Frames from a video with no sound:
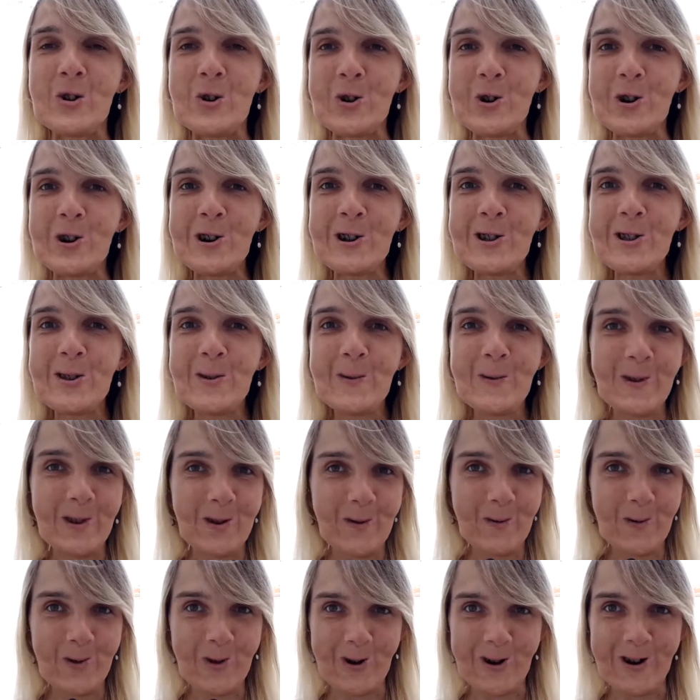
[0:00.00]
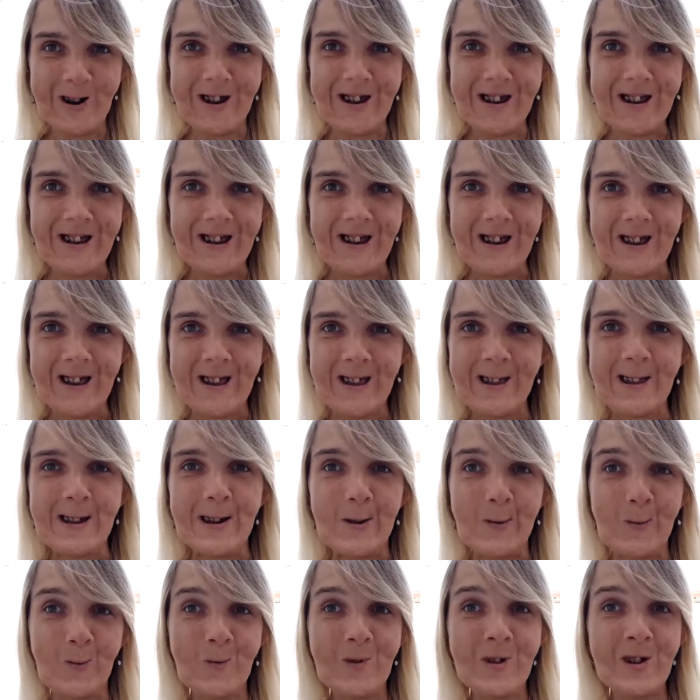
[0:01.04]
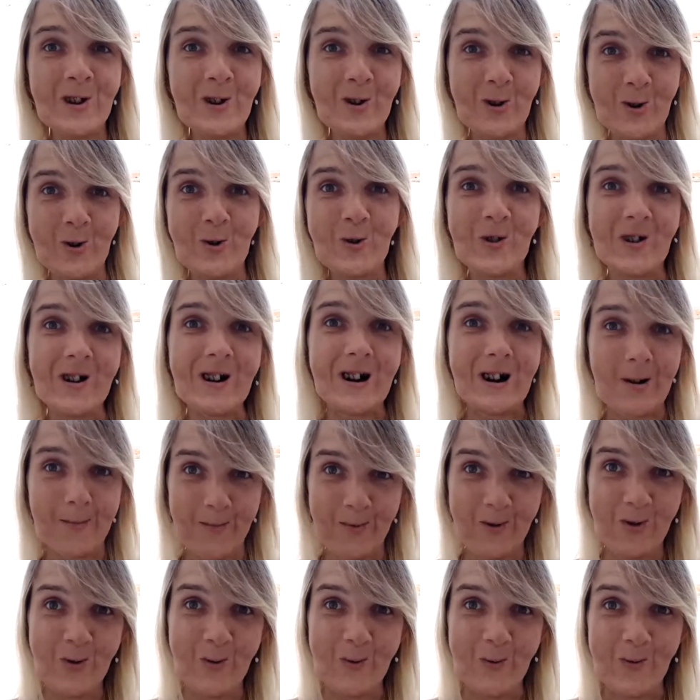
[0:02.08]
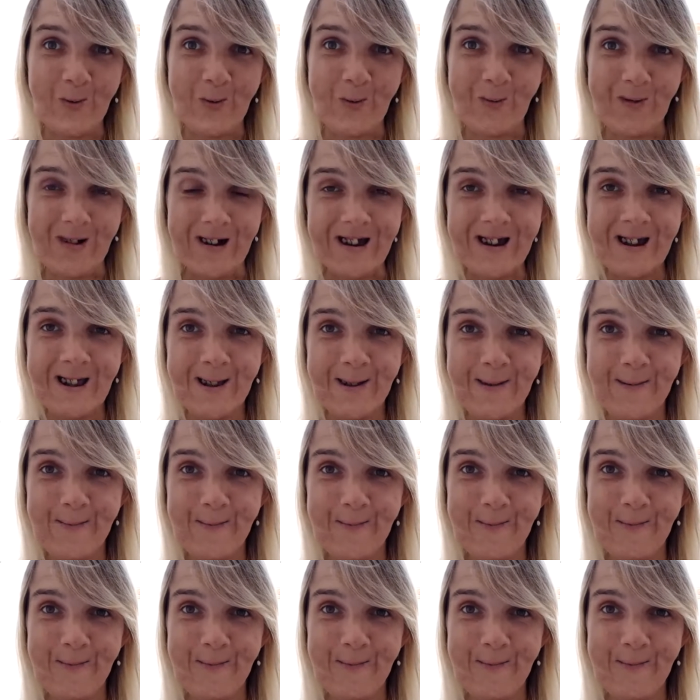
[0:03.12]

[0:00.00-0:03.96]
all those authorities that we look up to, right?